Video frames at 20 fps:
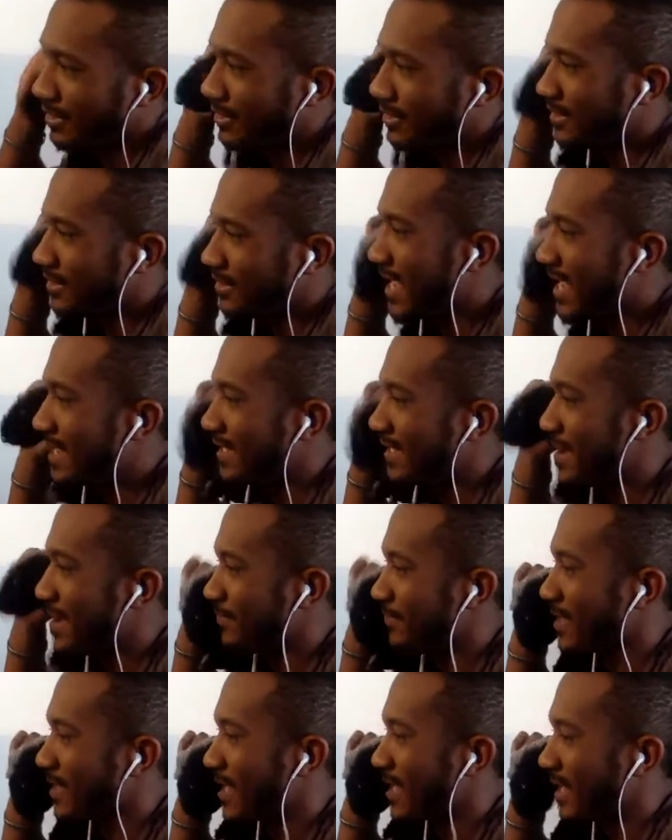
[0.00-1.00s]
Say
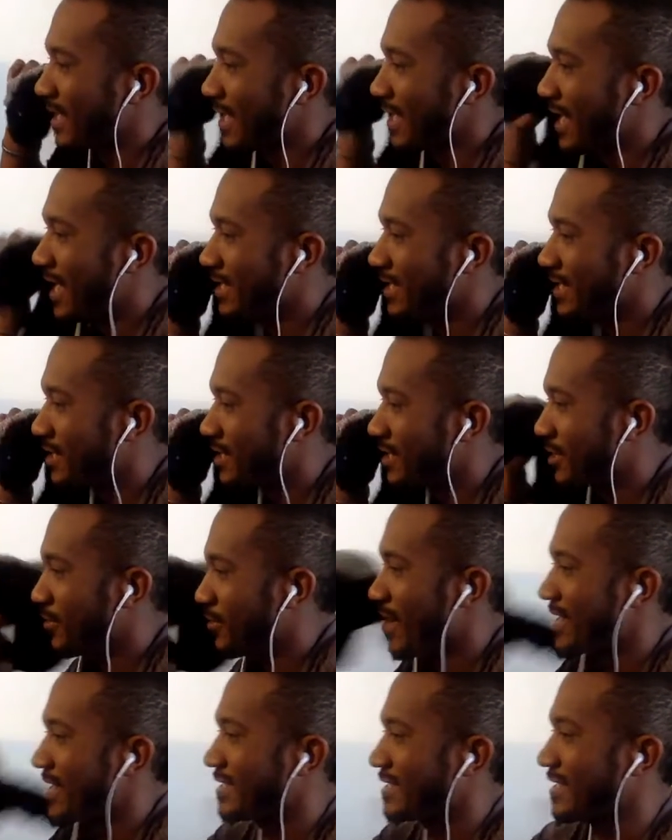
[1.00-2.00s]
something. Answer your
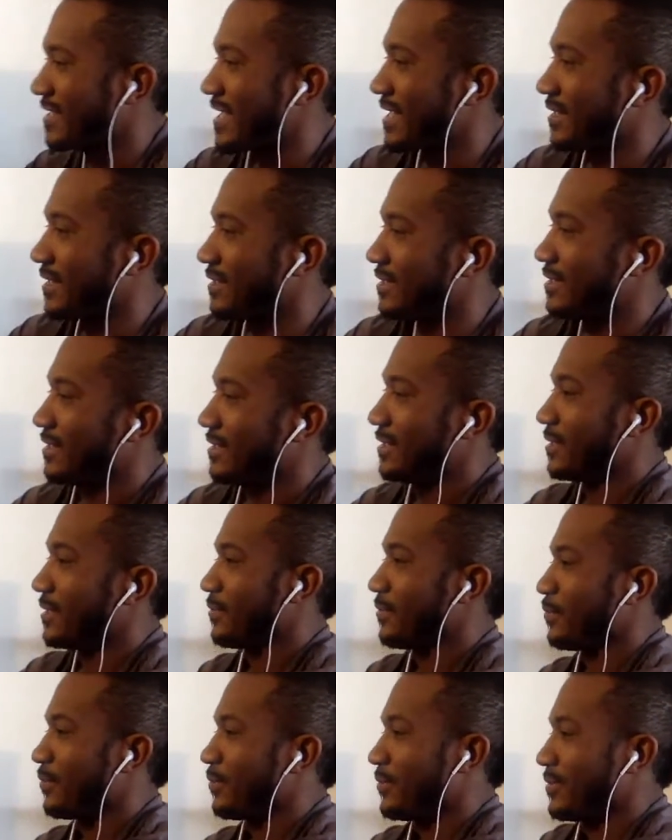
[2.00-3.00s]
questions.
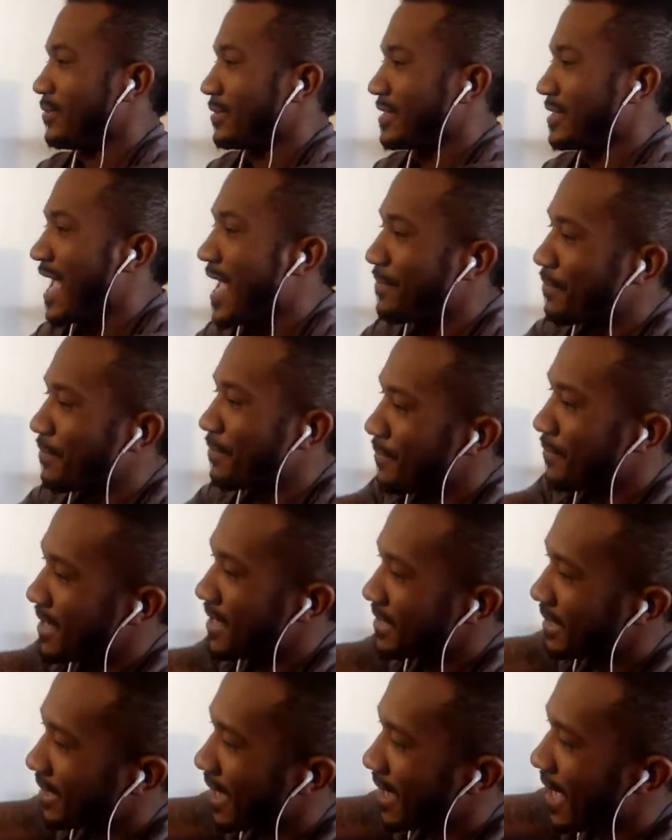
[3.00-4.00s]
Type them in
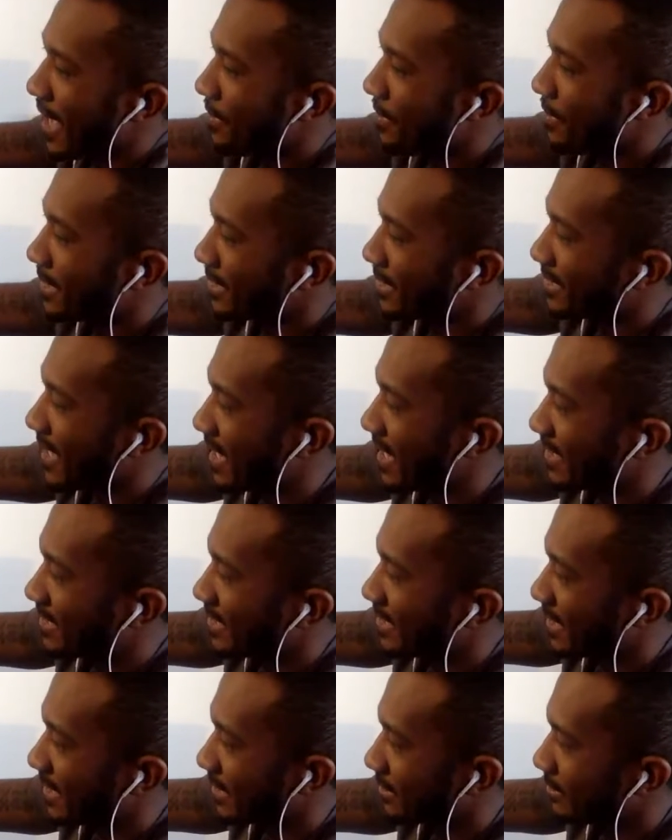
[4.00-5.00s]
the comment
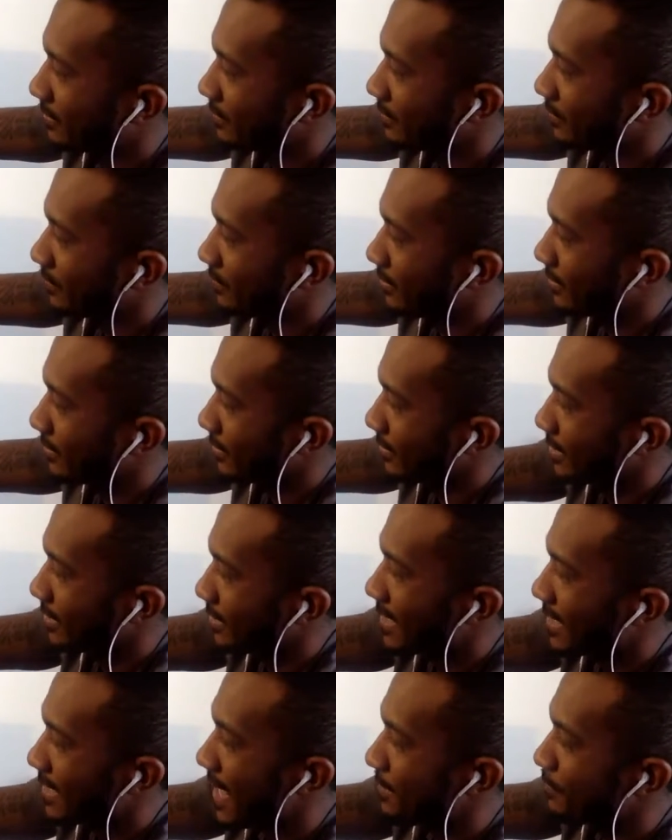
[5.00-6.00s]
section.
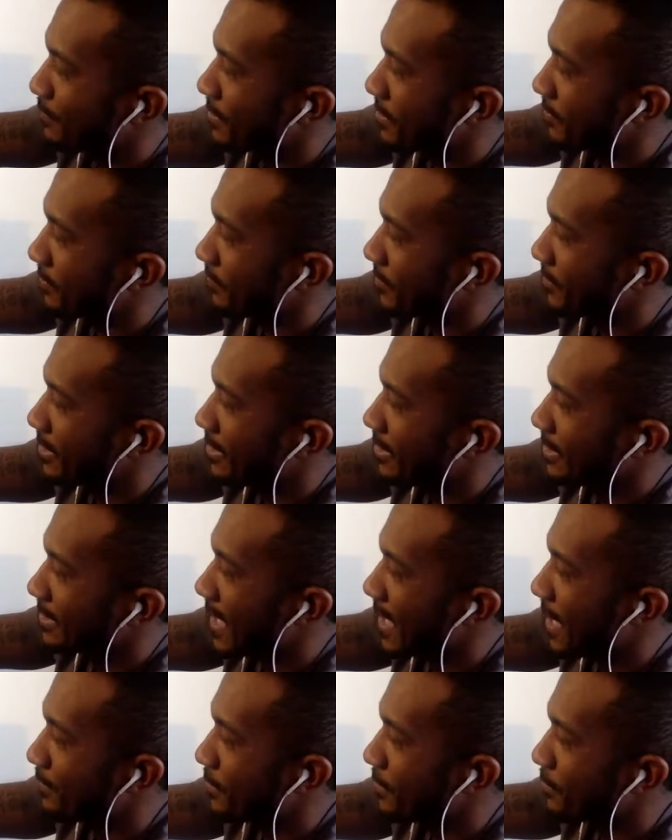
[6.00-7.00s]
Type them.
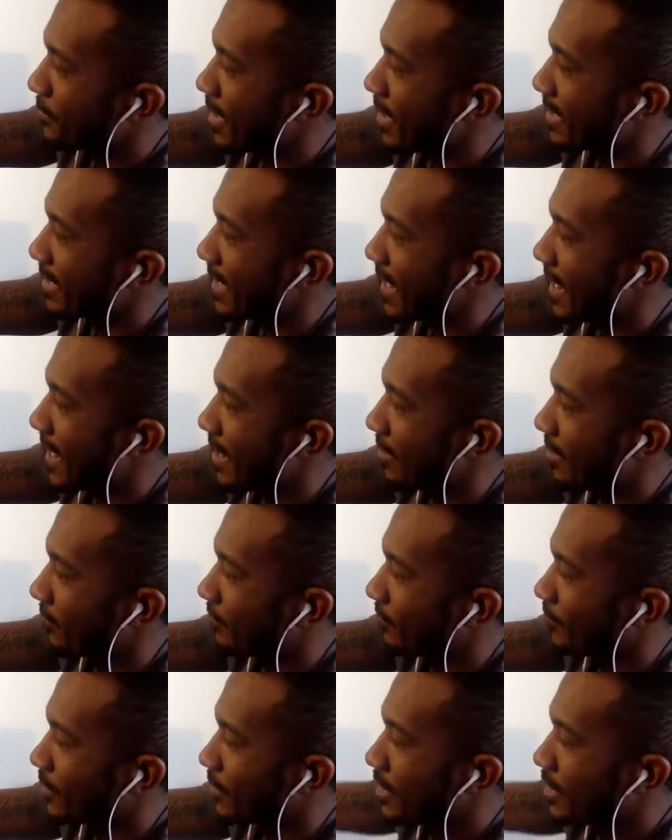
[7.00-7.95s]
Type them right now.